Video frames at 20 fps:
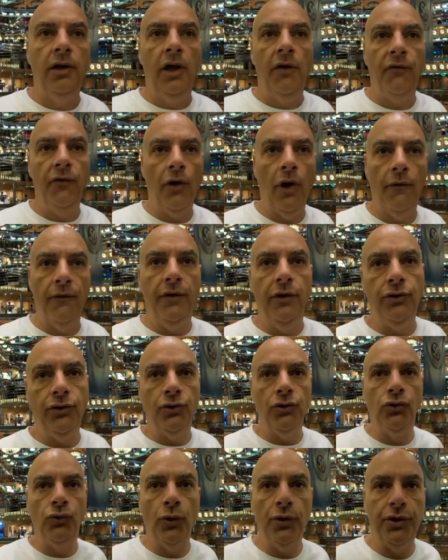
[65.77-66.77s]
If you have
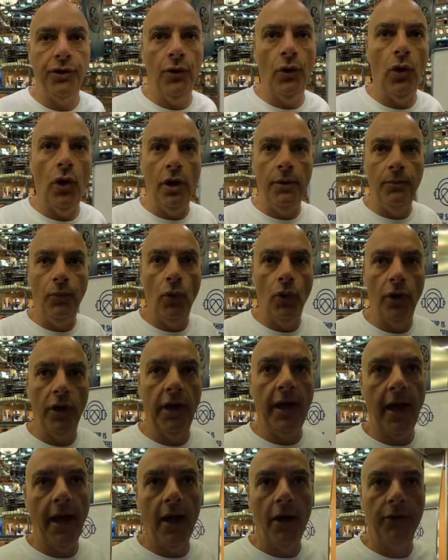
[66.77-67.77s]
issues with your onboard
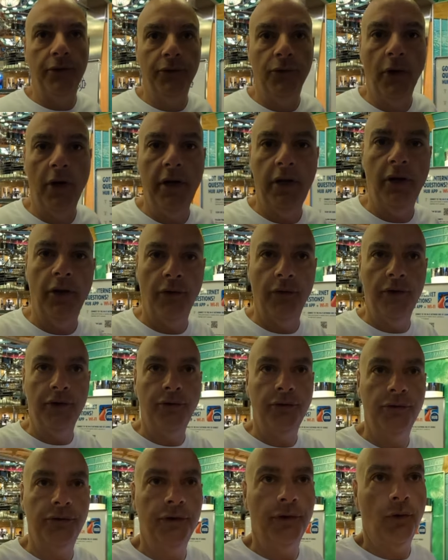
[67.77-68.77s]
account or any other
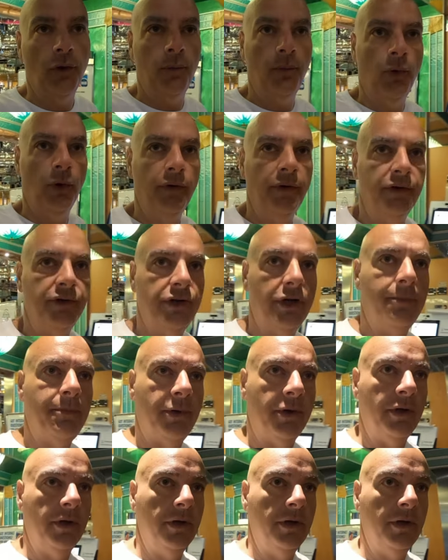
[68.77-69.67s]
issues here on board the ship,